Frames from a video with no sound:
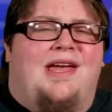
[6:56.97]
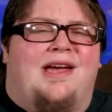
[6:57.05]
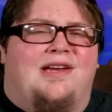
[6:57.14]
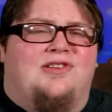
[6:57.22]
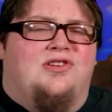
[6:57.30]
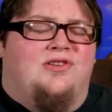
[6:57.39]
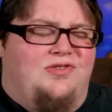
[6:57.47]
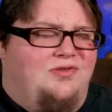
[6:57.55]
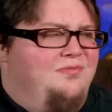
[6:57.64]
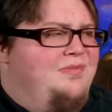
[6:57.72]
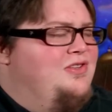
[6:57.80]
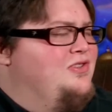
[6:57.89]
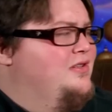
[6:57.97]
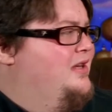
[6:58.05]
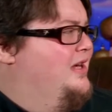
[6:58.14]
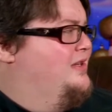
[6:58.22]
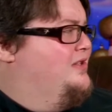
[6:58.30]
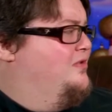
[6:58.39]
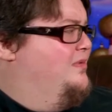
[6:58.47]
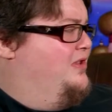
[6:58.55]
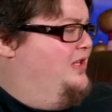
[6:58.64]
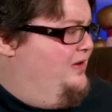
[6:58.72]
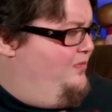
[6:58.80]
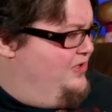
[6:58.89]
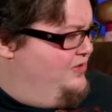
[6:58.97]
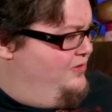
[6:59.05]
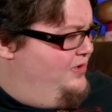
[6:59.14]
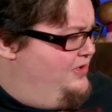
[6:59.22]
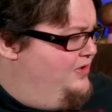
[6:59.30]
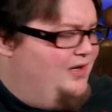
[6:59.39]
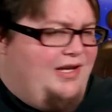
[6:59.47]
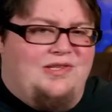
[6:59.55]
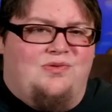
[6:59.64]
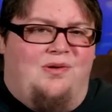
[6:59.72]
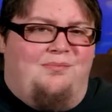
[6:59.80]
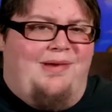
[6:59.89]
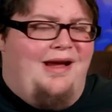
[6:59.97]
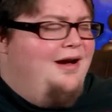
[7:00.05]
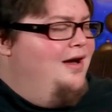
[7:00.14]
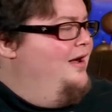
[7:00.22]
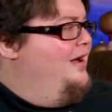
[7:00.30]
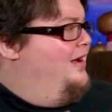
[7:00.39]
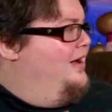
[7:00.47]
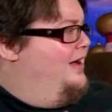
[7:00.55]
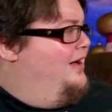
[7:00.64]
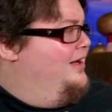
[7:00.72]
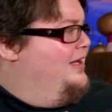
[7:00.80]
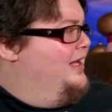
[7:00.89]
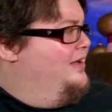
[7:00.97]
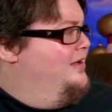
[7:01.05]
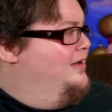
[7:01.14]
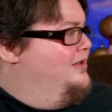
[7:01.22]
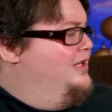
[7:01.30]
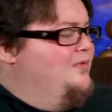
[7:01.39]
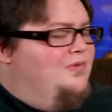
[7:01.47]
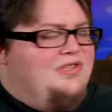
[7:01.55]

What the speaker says: Yeah, I should also mention, talk about the wizard turning into a bear. The